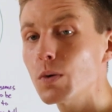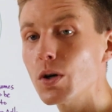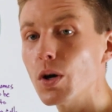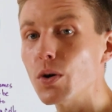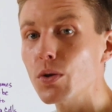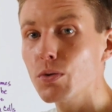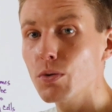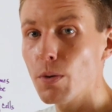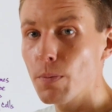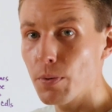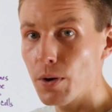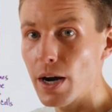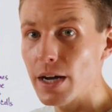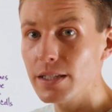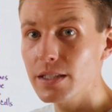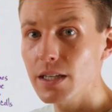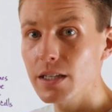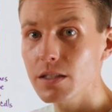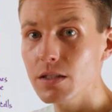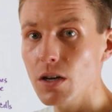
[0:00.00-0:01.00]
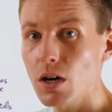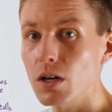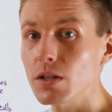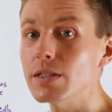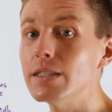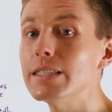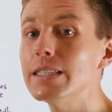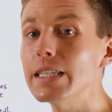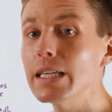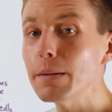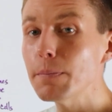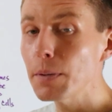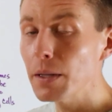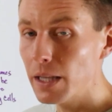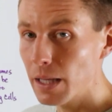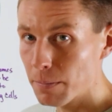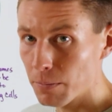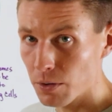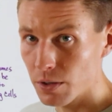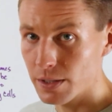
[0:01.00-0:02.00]
will go through a process called
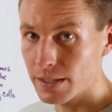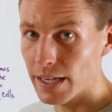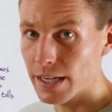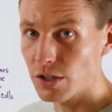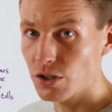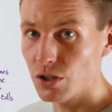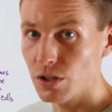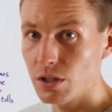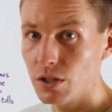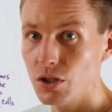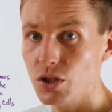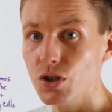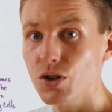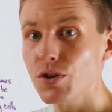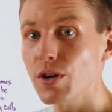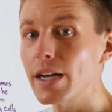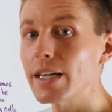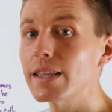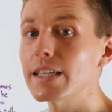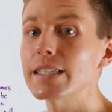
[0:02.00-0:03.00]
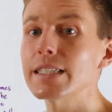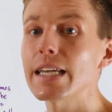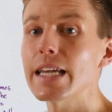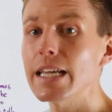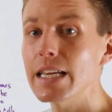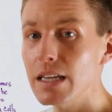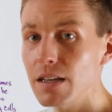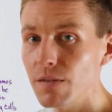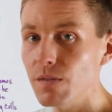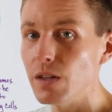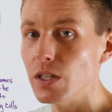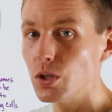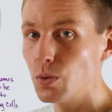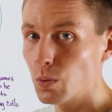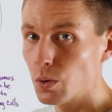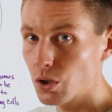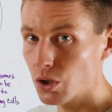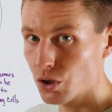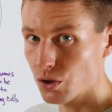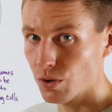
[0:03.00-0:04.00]
depolymerization to create these
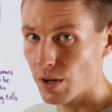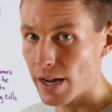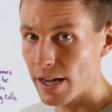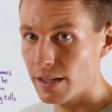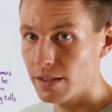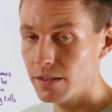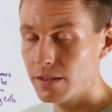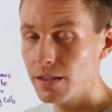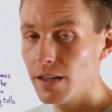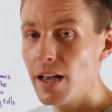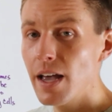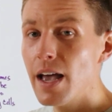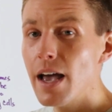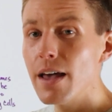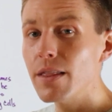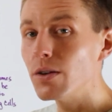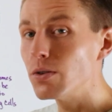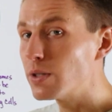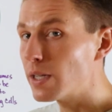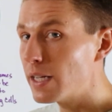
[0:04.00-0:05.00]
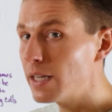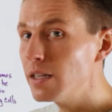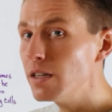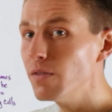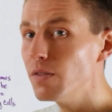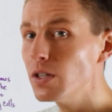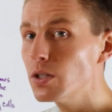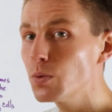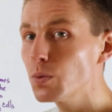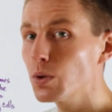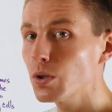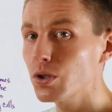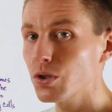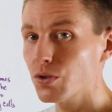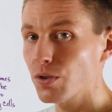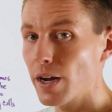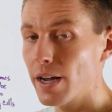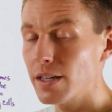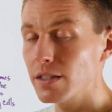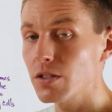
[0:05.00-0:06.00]
individual strands. And those individual
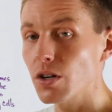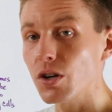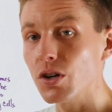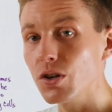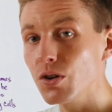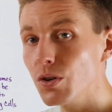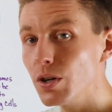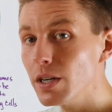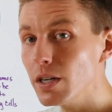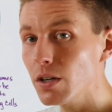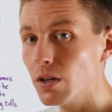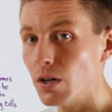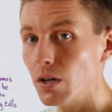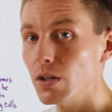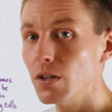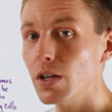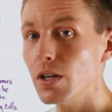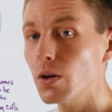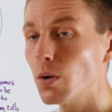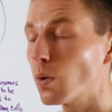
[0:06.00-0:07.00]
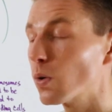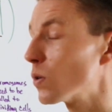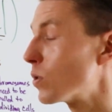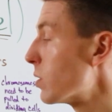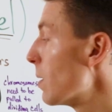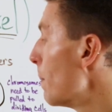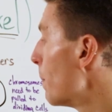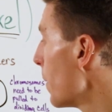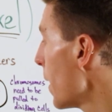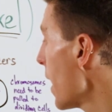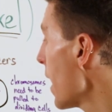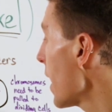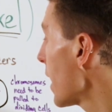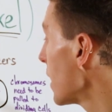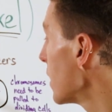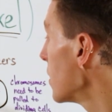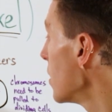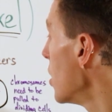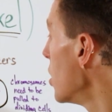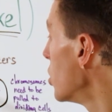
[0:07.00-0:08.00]
strands are critical in order to
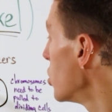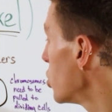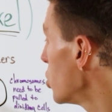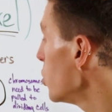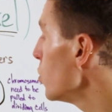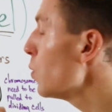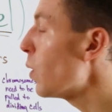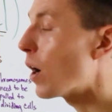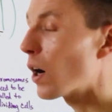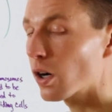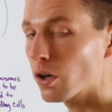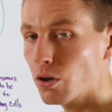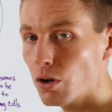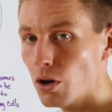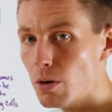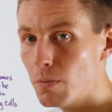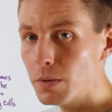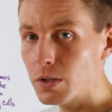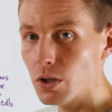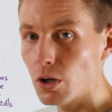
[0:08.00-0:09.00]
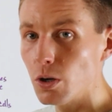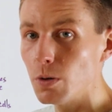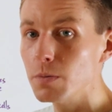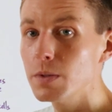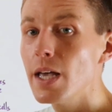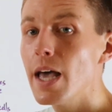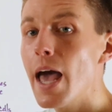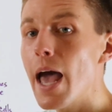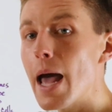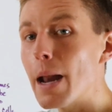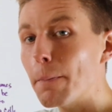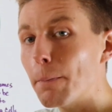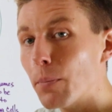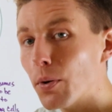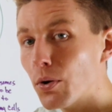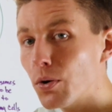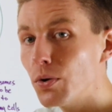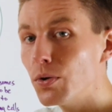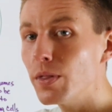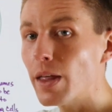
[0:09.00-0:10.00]
bind to our chromosomes and
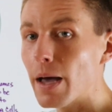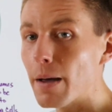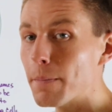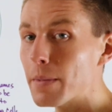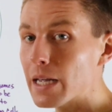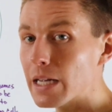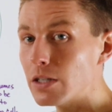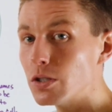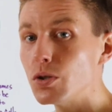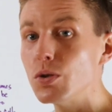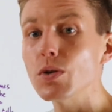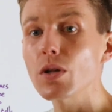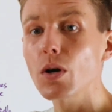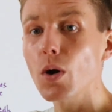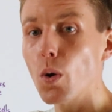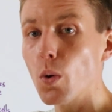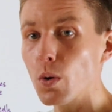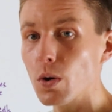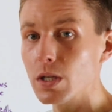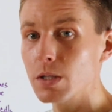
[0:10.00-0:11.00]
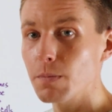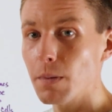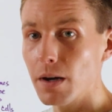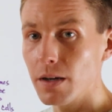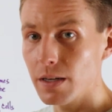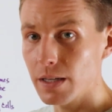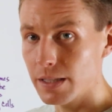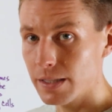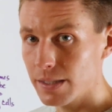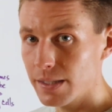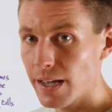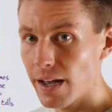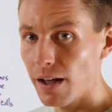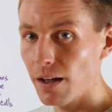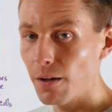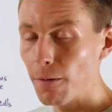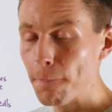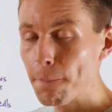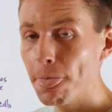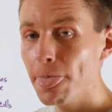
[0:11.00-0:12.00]
pull them into the corresponding
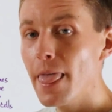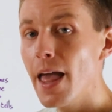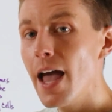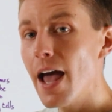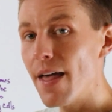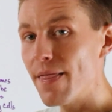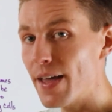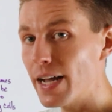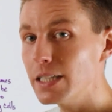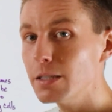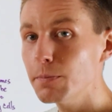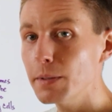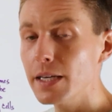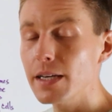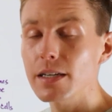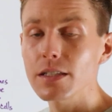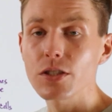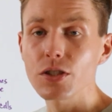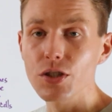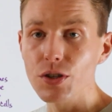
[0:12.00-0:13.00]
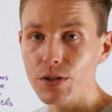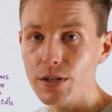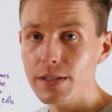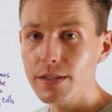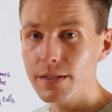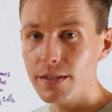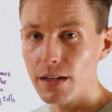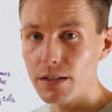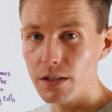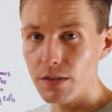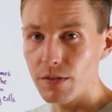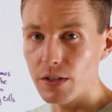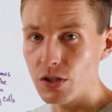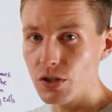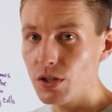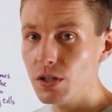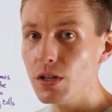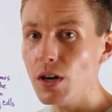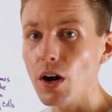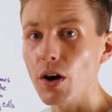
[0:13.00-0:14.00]
cell. And that's because during cell
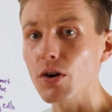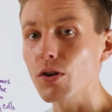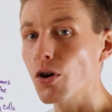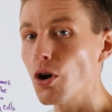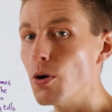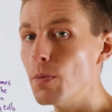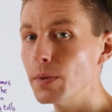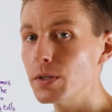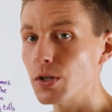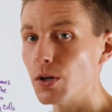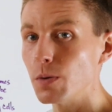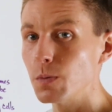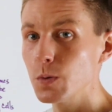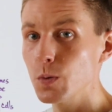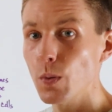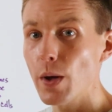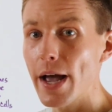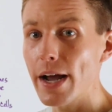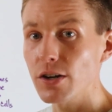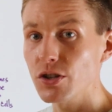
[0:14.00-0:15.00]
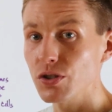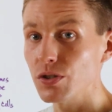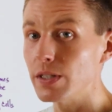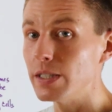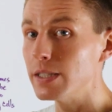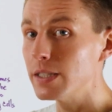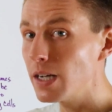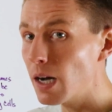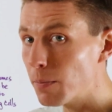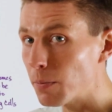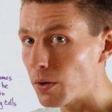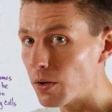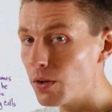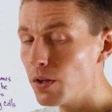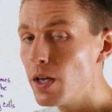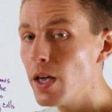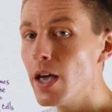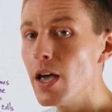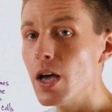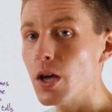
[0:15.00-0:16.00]
division, our chromosomes will actually
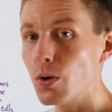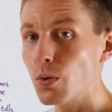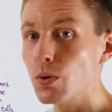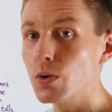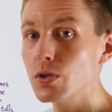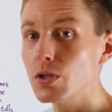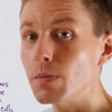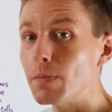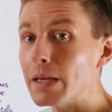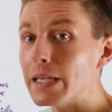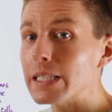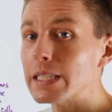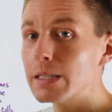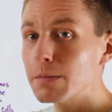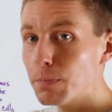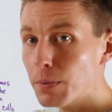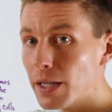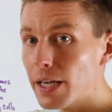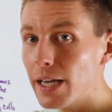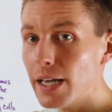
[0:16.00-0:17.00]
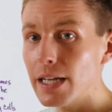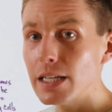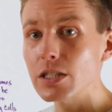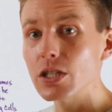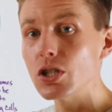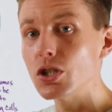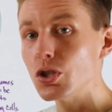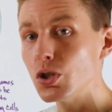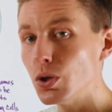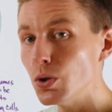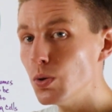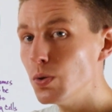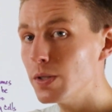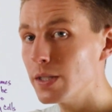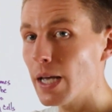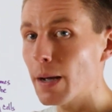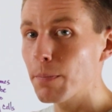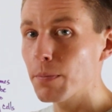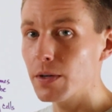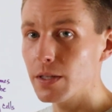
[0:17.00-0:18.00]
double in order to be split into two
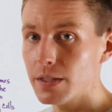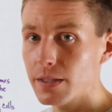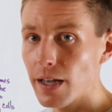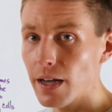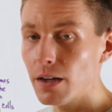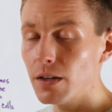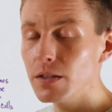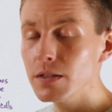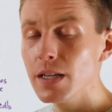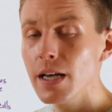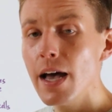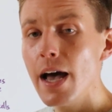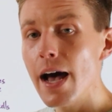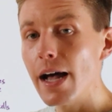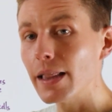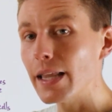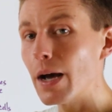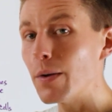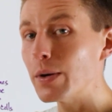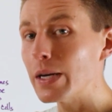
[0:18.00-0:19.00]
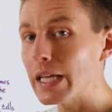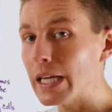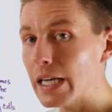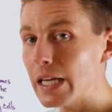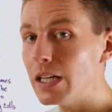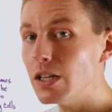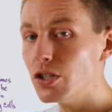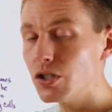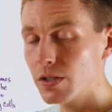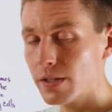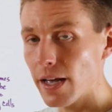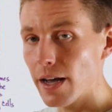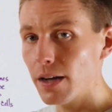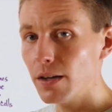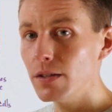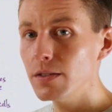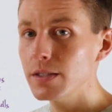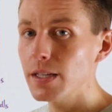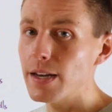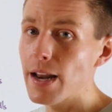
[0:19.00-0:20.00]
separate cells, allowing each
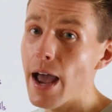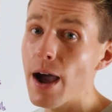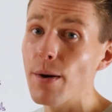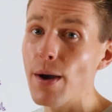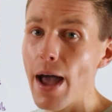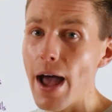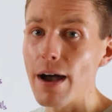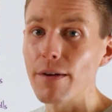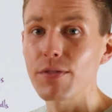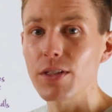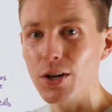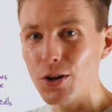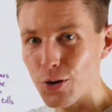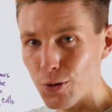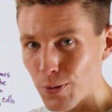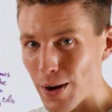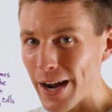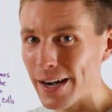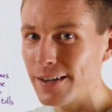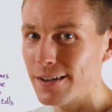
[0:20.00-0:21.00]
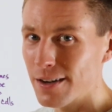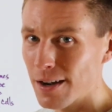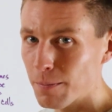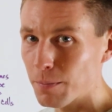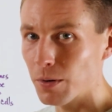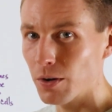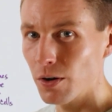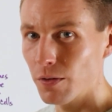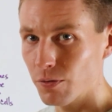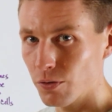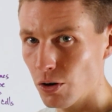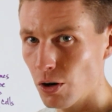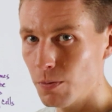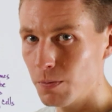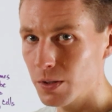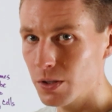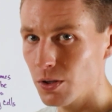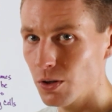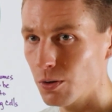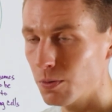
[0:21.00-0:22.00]
cell to now have the correct number of
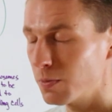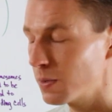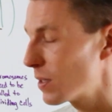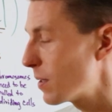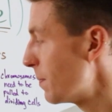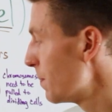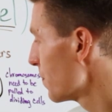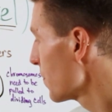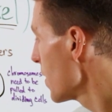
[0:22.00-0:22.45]
chromosomes.